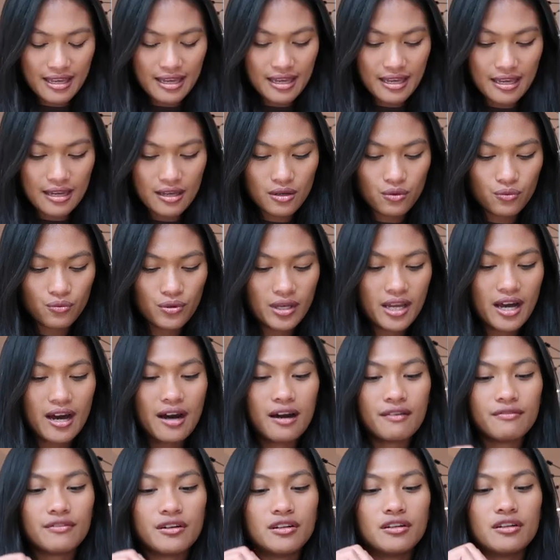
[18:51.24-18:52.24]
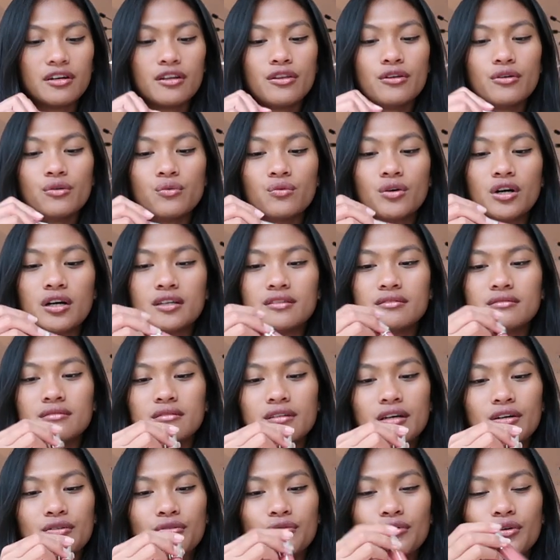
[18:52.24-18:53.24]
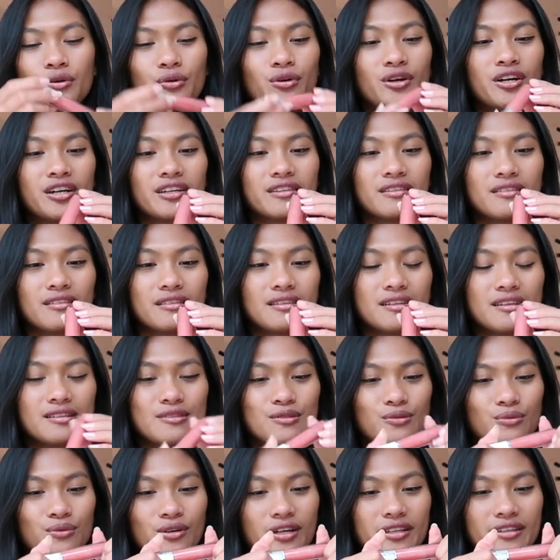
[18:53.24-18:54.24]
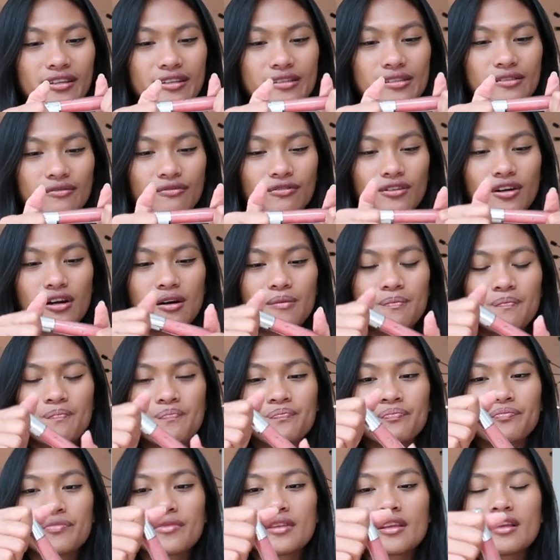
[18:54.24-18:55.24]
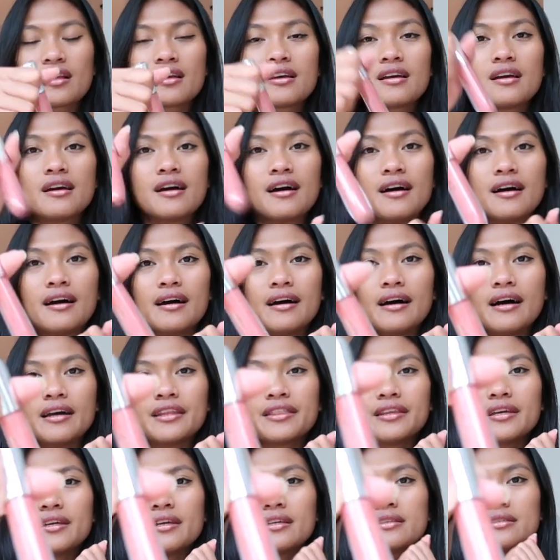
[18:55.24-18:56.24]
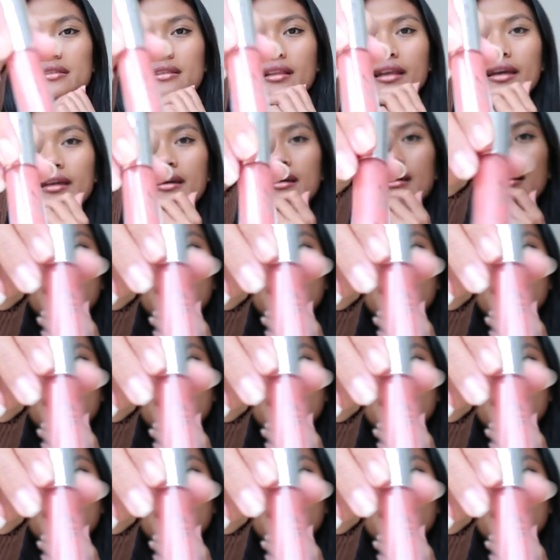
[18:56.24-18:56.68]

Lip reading: And we have another one. I don't know where this one is from. I think it's like